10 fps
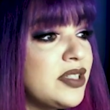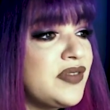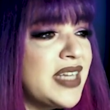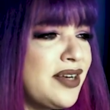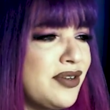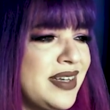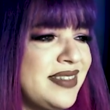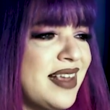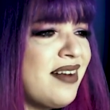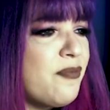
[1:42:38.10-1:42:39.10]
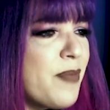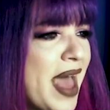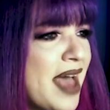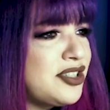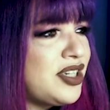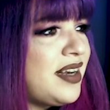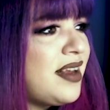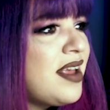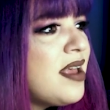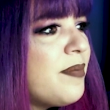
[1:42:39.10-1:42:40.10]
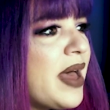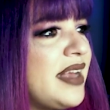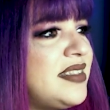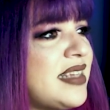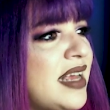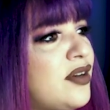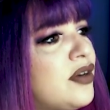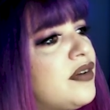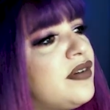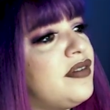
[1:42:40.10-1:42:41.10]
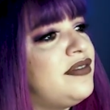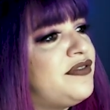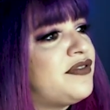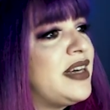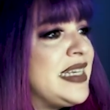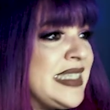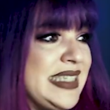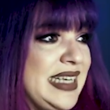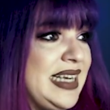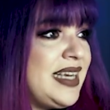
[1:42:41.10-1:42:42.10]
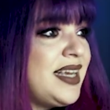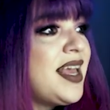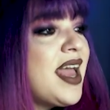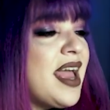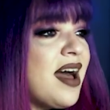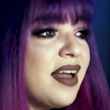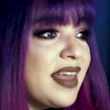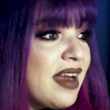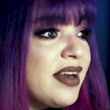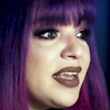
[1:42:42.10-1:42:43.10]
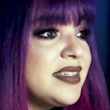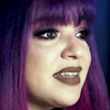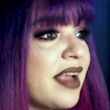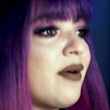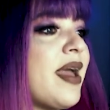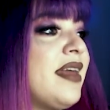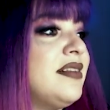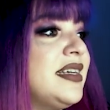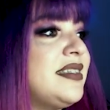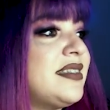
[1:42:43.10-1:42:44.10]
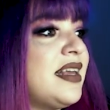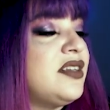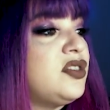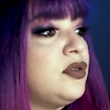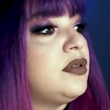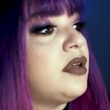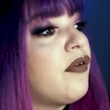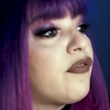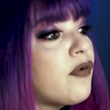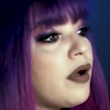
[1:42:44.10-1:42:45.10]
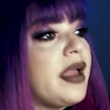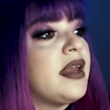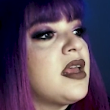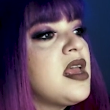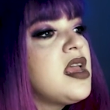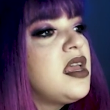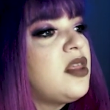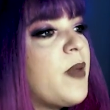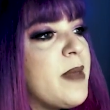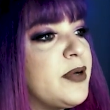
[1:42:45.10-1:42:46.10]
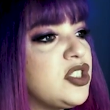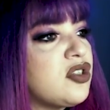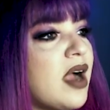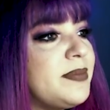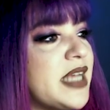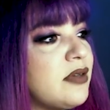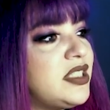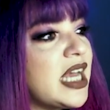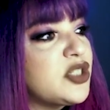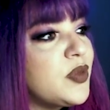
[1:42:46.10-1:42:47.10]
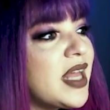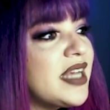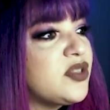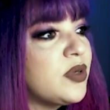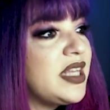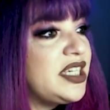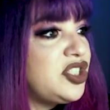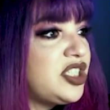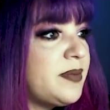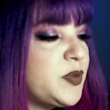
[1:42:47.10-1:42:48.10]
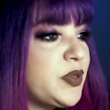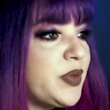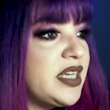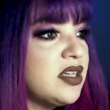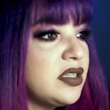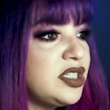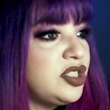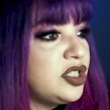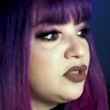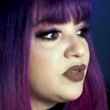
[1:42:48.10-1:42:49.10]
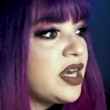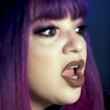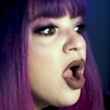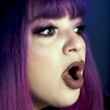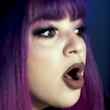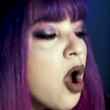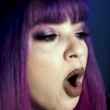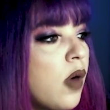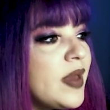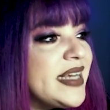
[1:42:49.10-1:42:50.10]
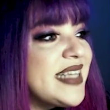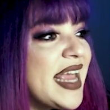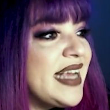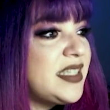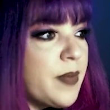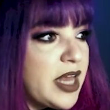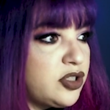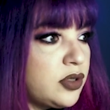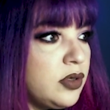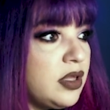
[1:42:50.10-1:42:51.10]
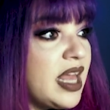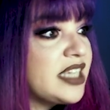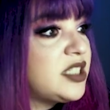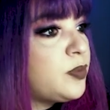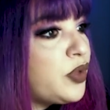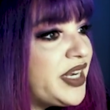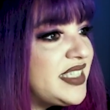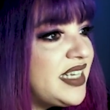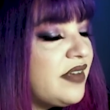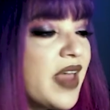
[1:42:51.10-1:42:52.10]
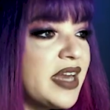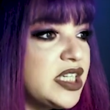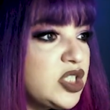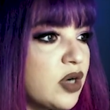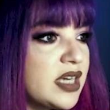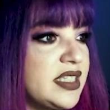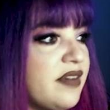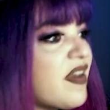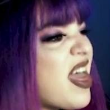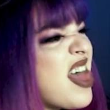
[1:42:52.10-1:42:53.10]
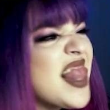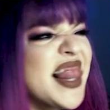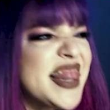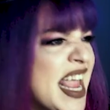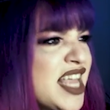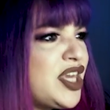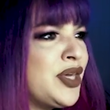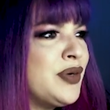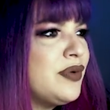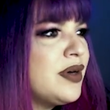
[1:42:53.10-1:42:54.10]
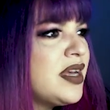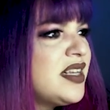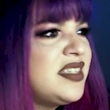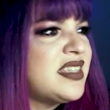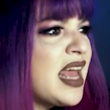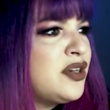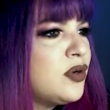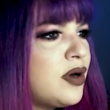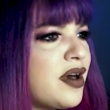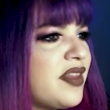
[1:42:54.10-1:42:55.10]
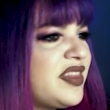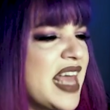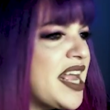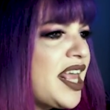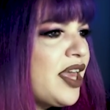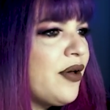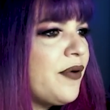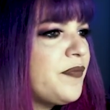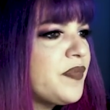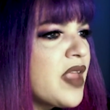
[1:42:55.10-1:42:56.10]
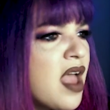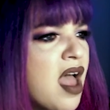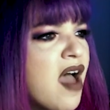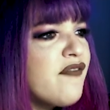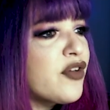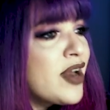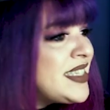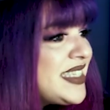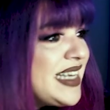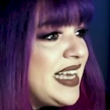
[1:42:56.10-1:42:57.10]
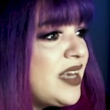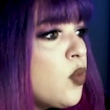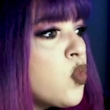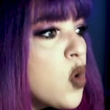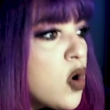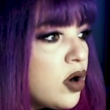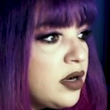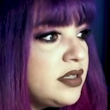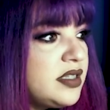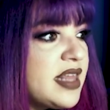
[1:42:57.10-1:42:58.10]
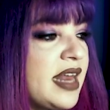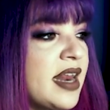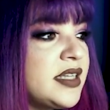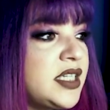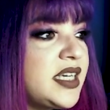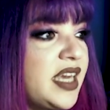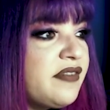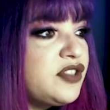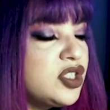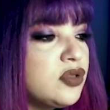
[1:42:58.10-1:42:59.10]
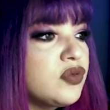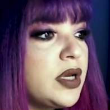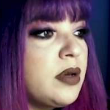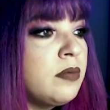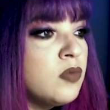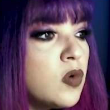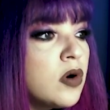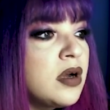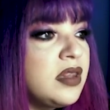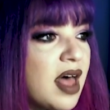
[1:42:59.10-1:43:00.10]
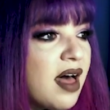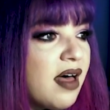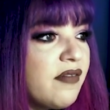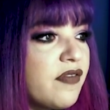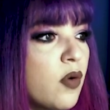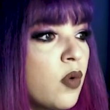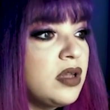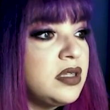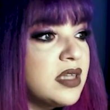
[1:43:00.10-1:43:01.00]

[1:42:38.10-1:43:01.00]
of tenderness and of passion, by Sander Ferenczi, a Hungarian psychoanalyst and a student of Freud. The paper describes how sexualized relationships between adults and children are always asymmetrical, exploitative, and destructive. Thank you, Sandor. Thank you. Ferenczi warns that to give children more love, or